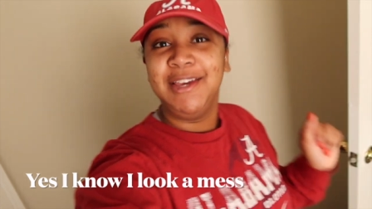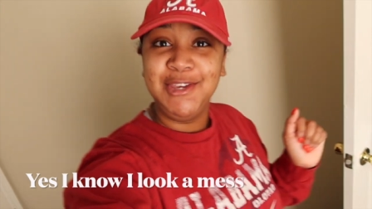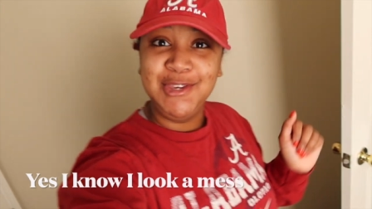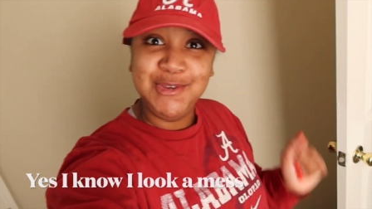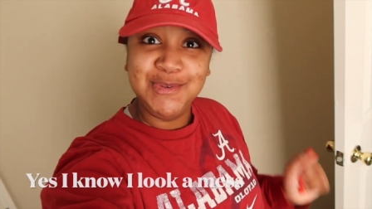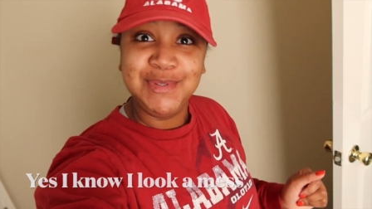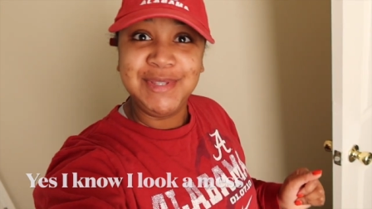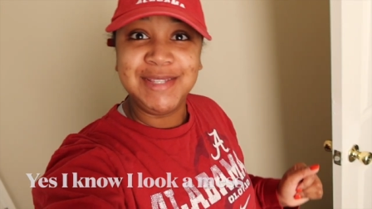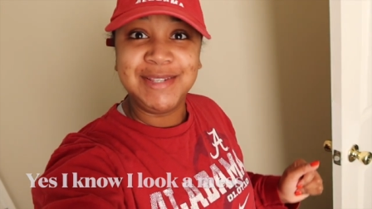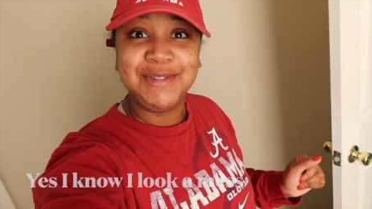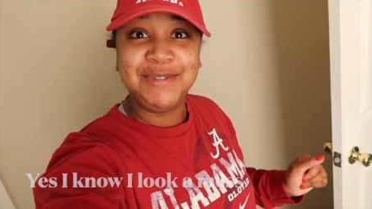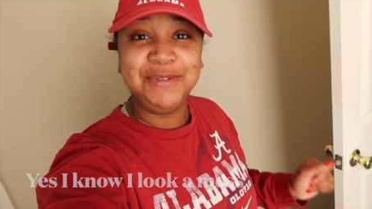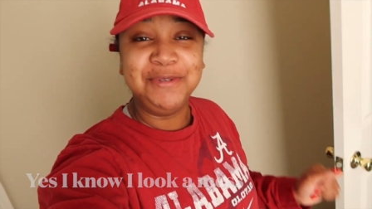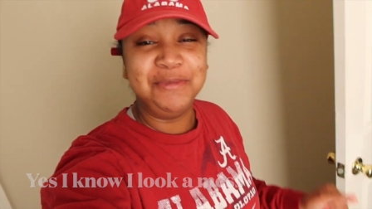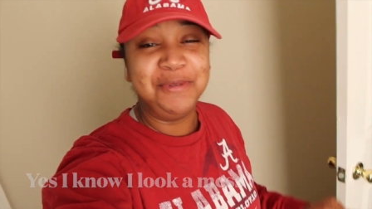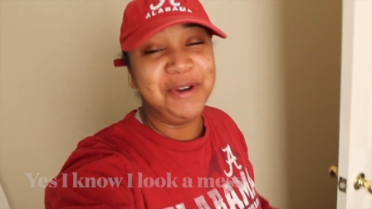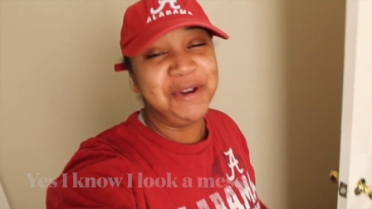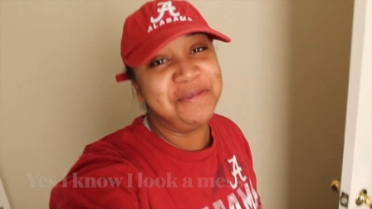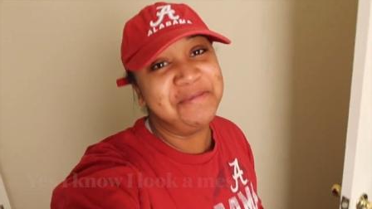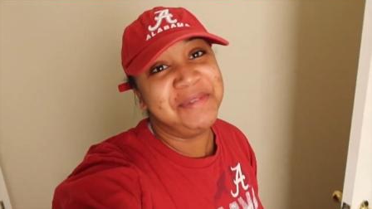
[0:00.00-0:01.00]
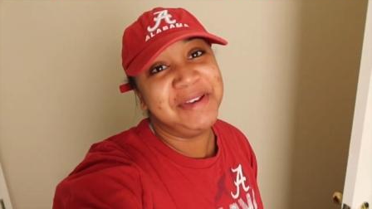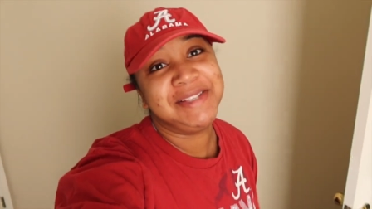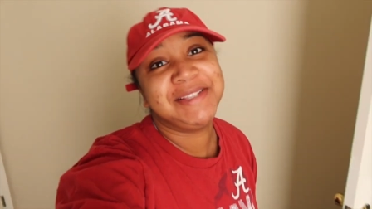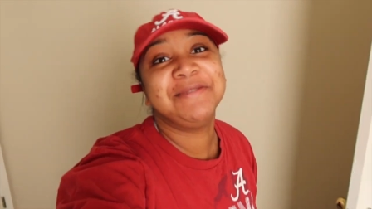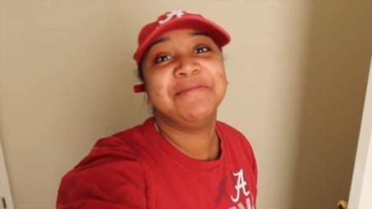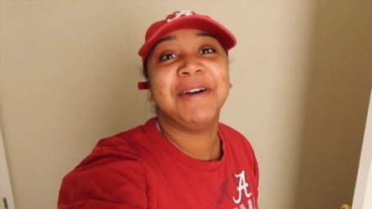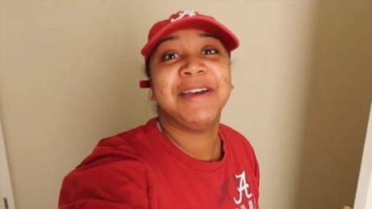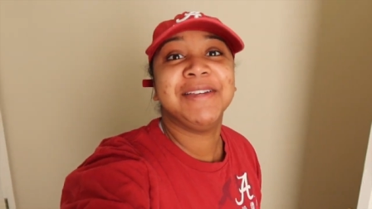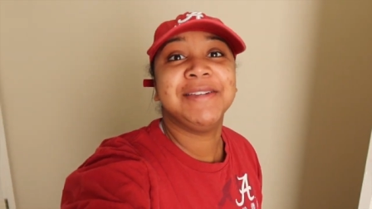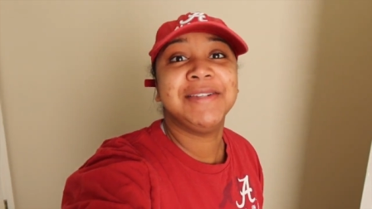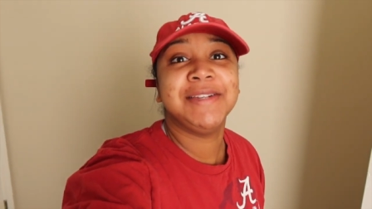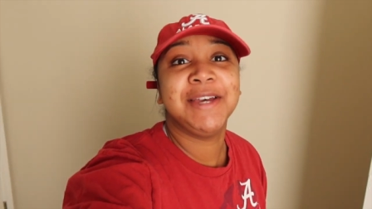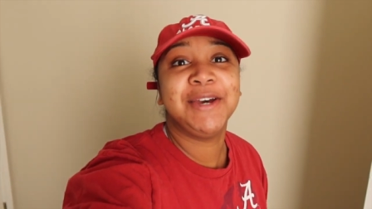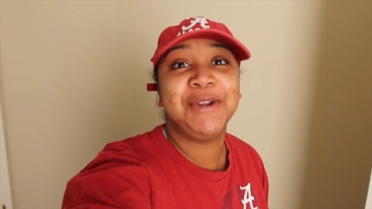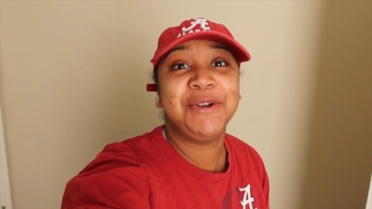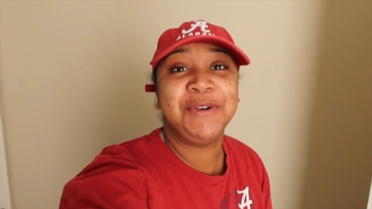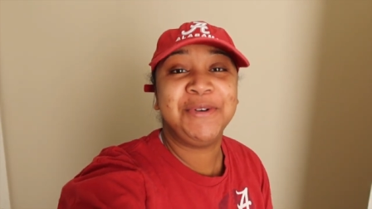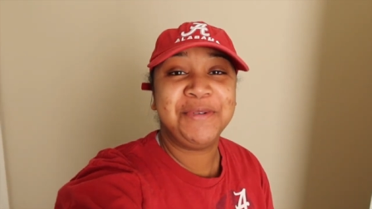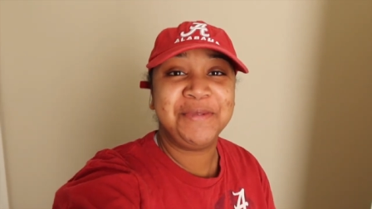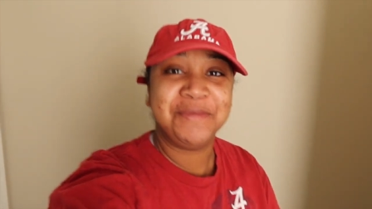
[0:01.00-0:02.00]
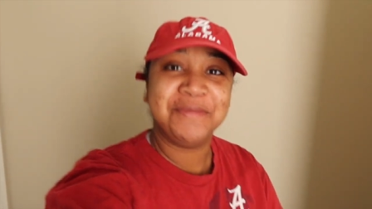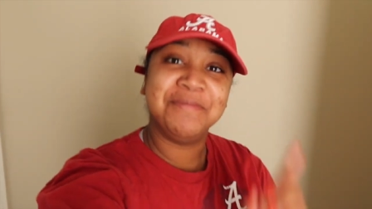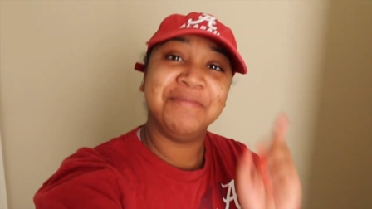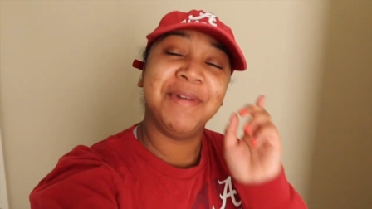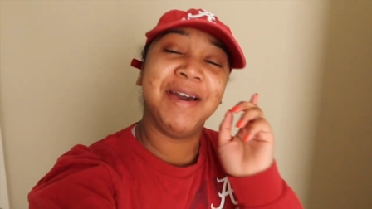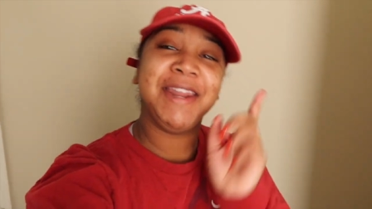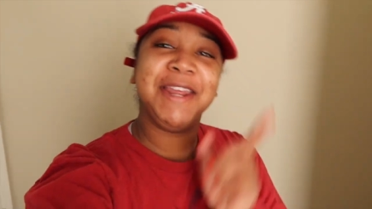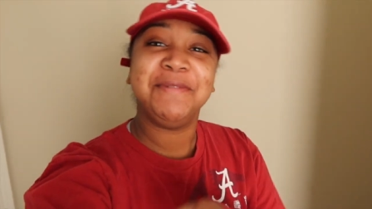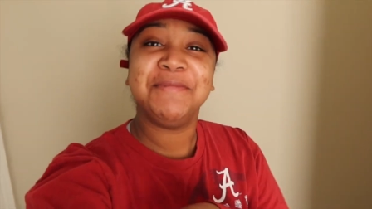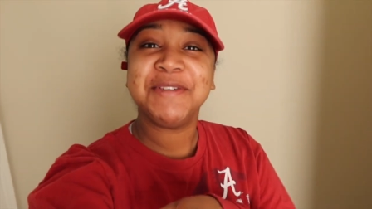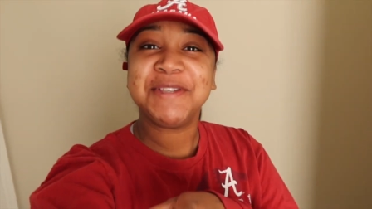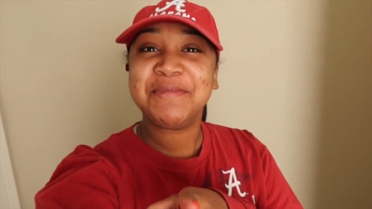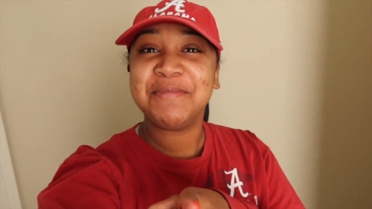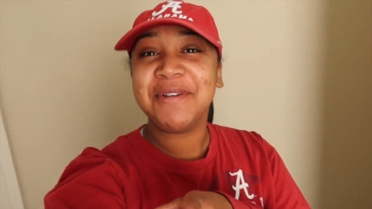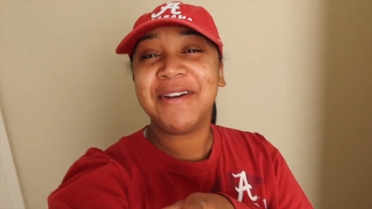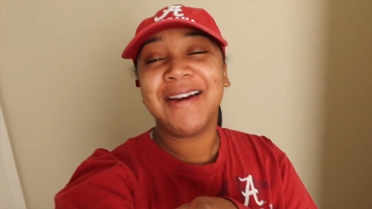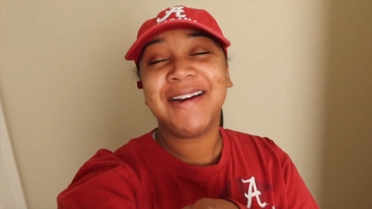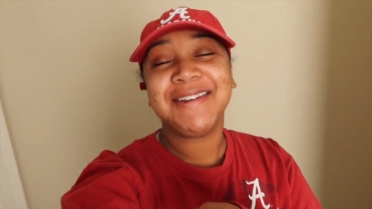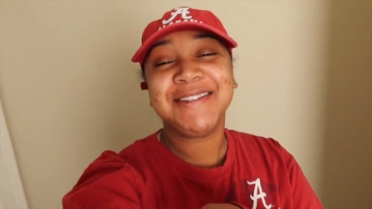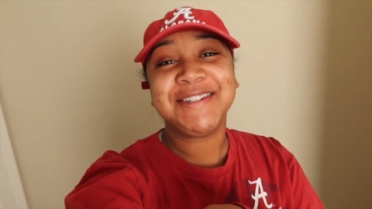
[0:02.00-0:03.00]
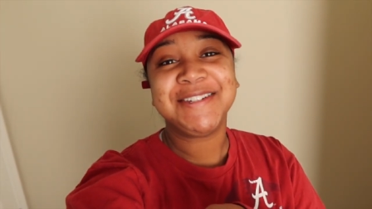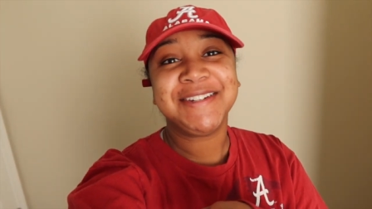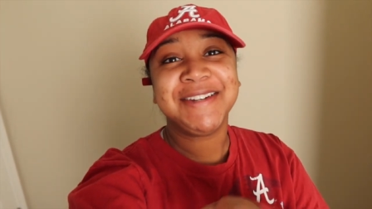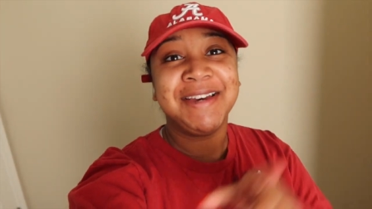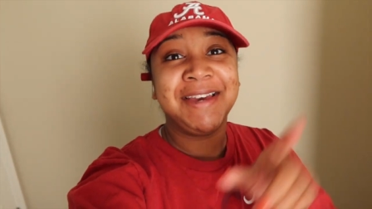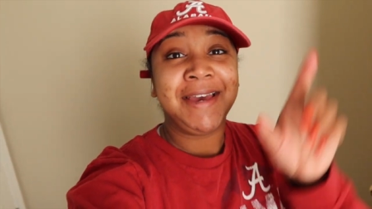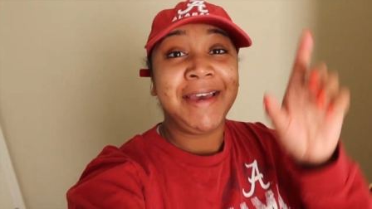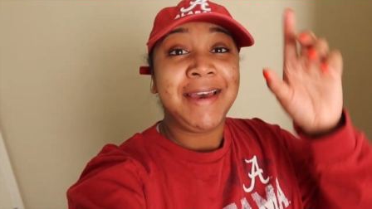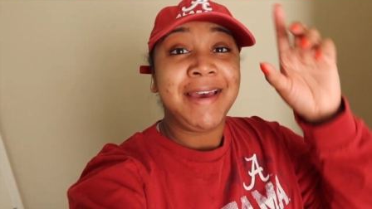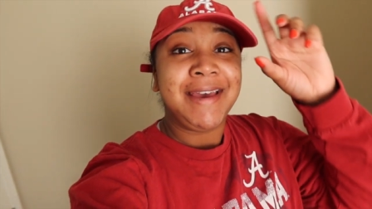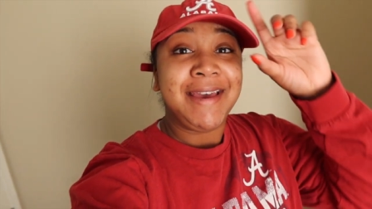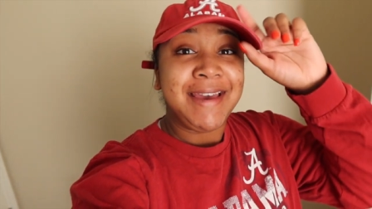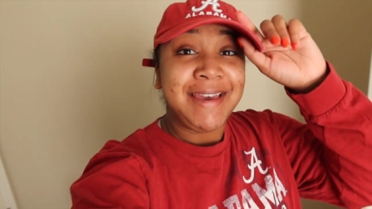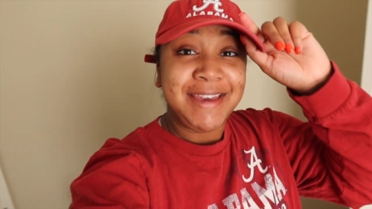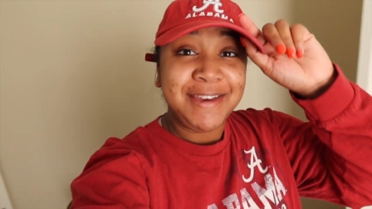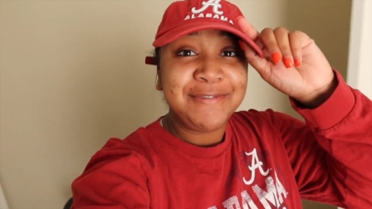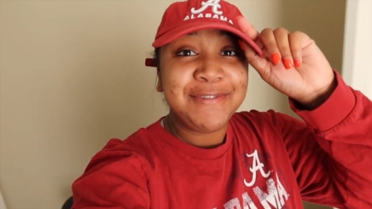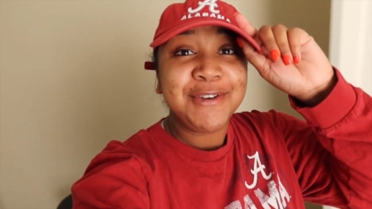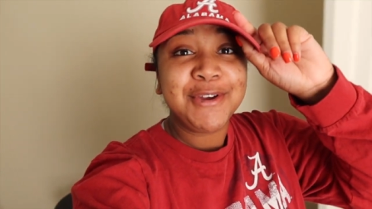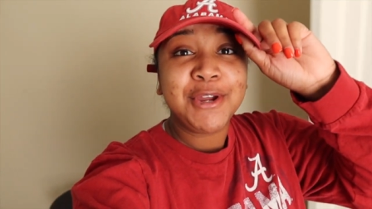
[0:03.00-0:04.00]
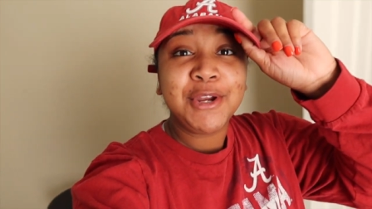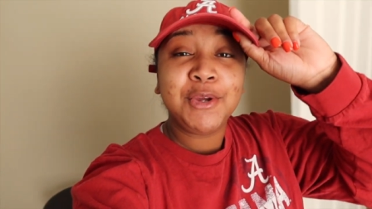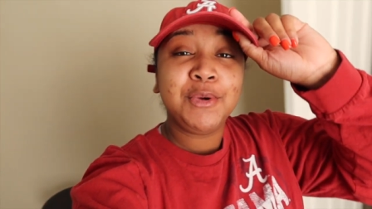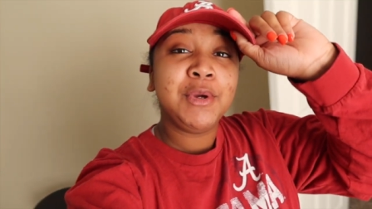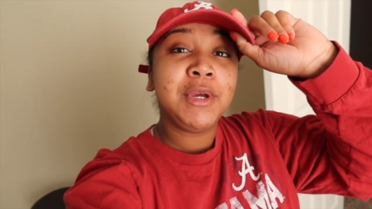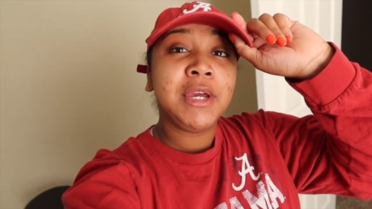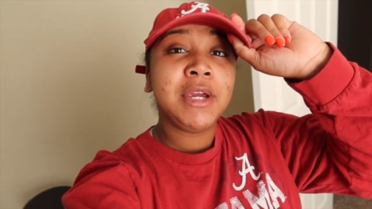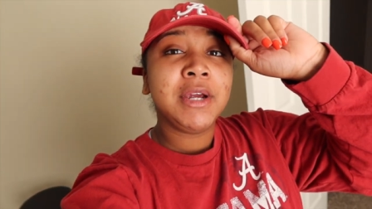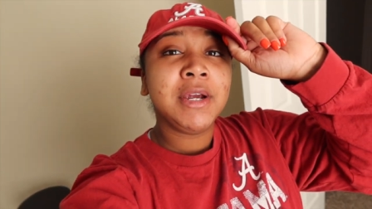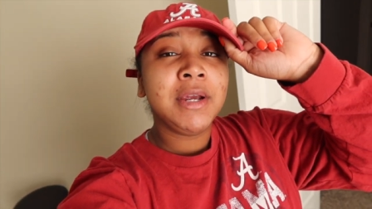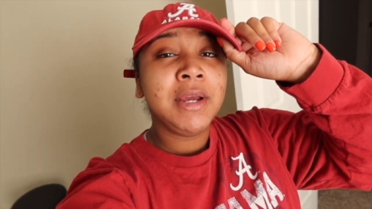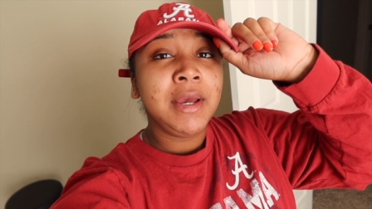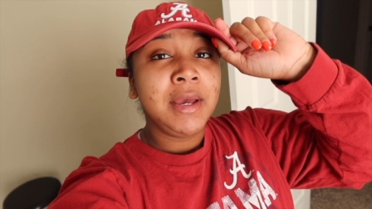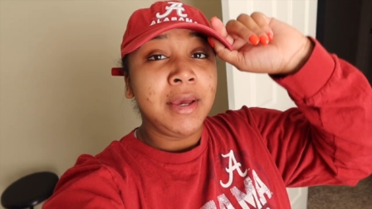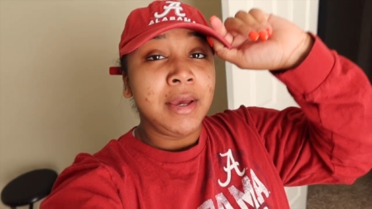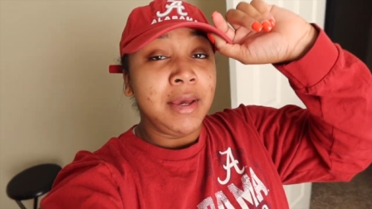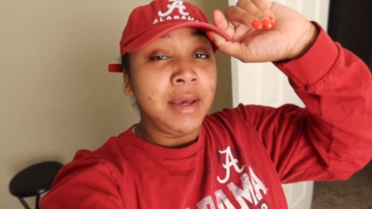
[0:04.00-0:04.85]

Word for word: youtube welcome back to my channel my name is Marijiah if you're new here